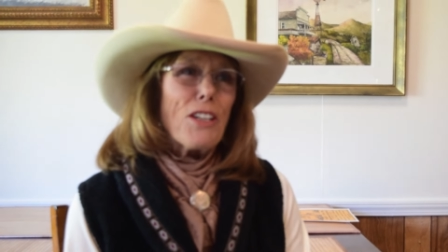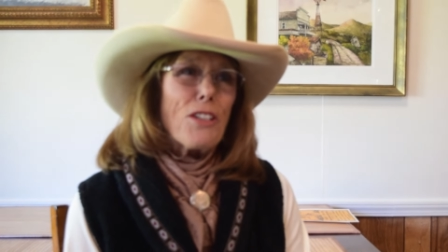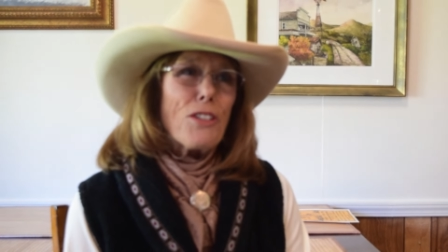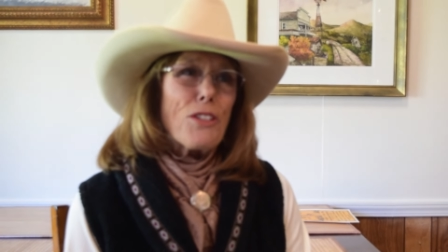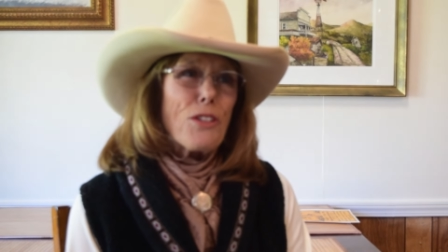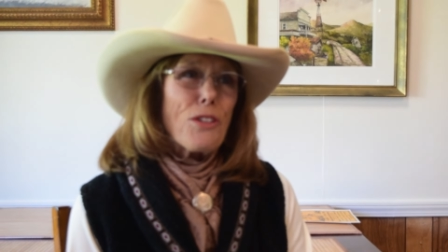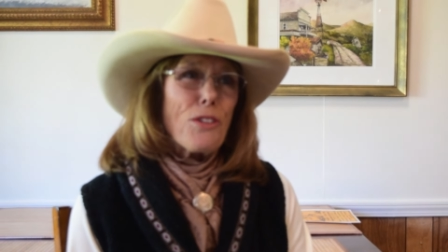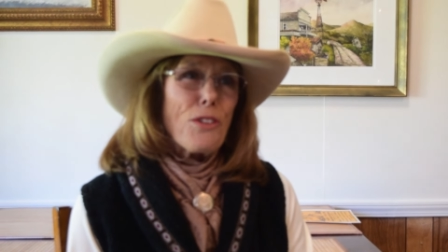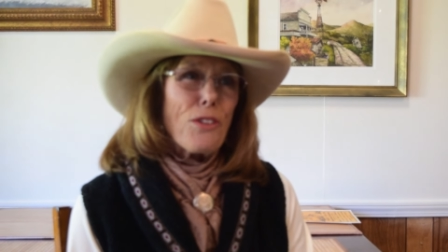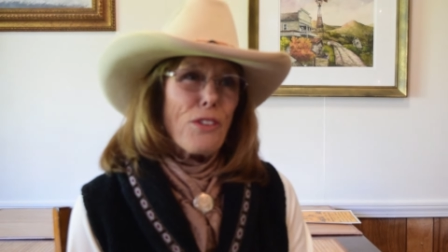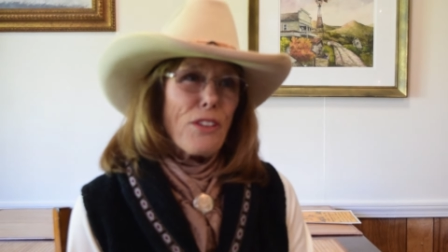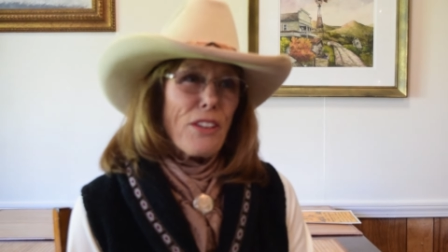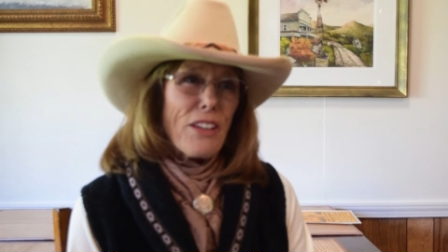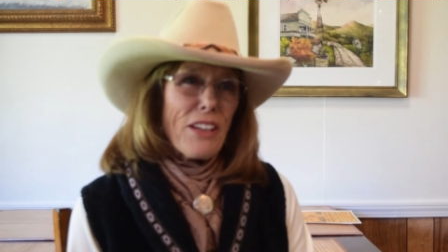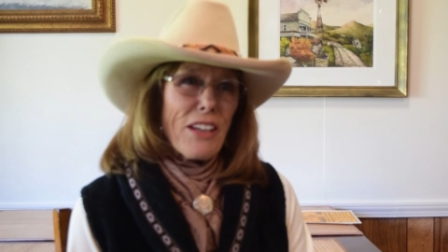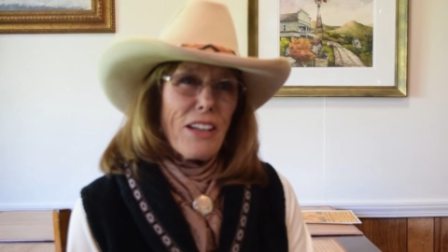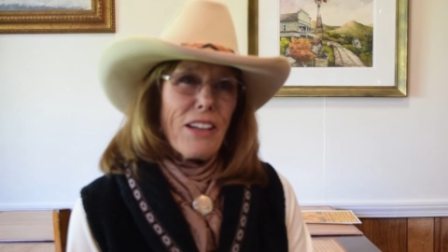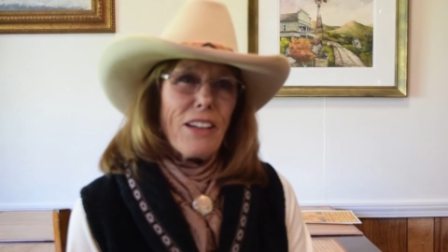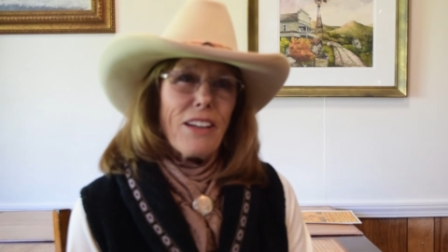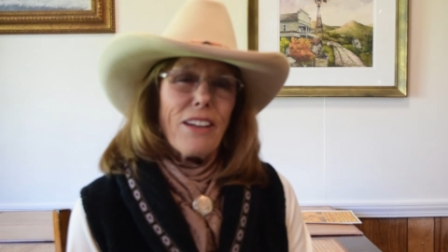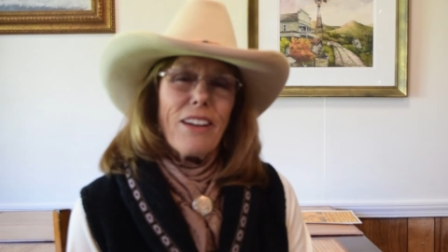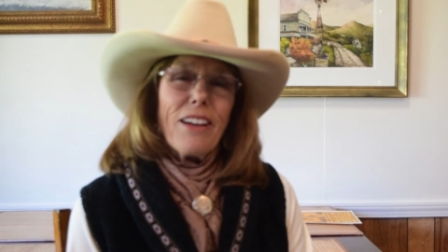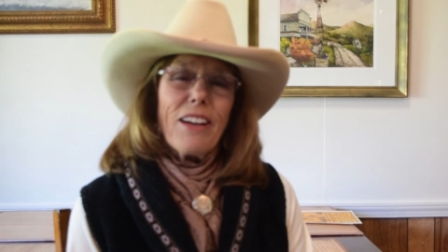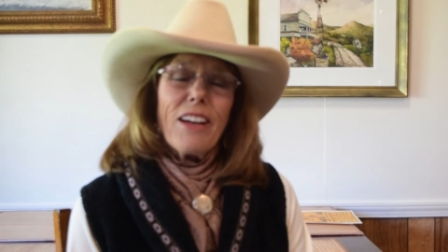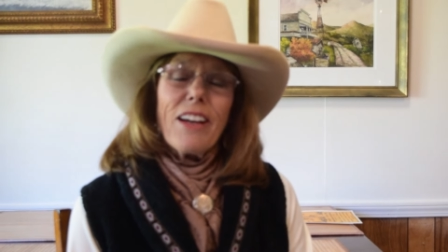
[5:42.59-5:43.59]
to
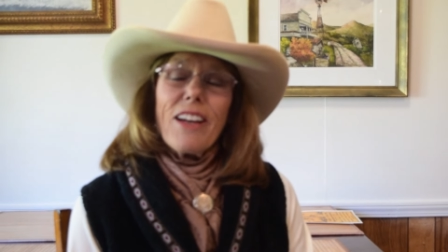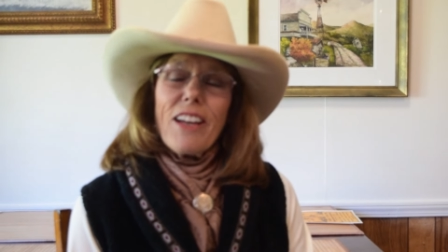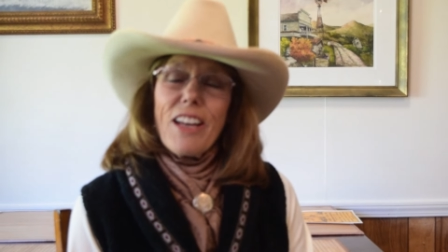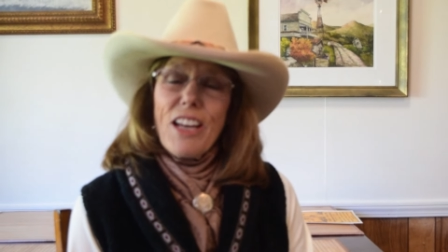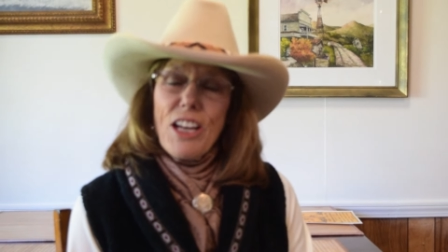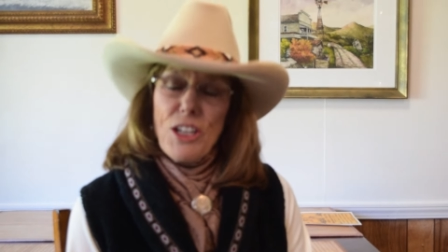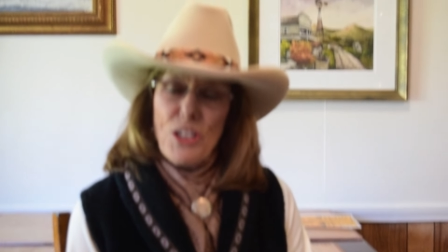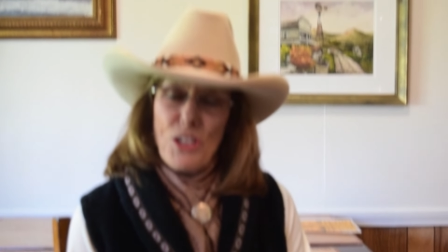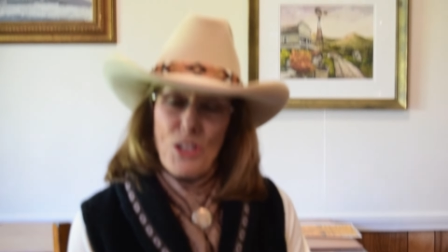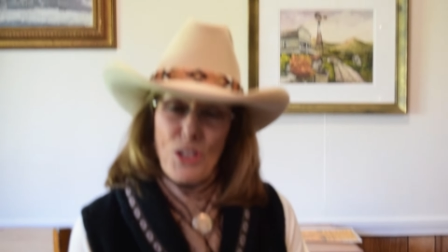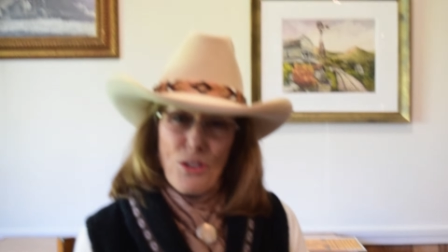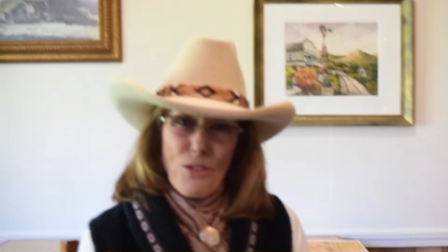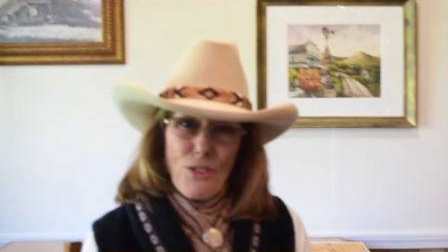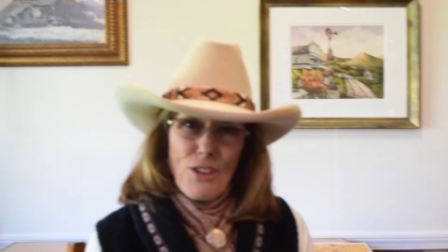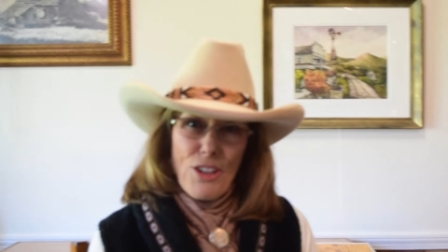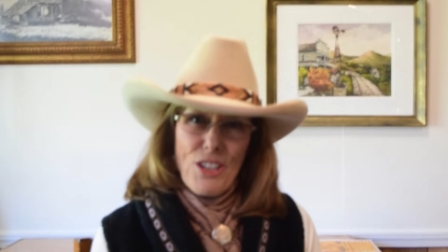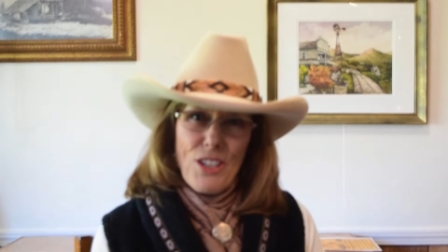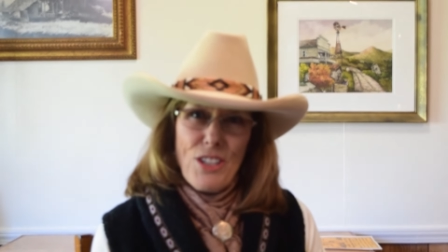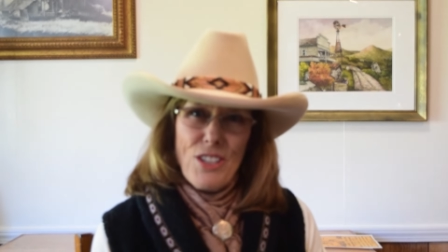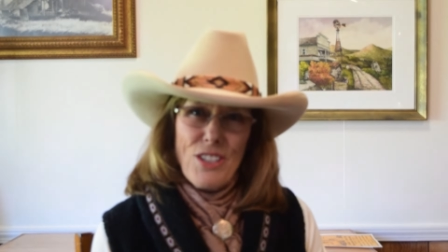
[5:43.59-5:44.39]
the History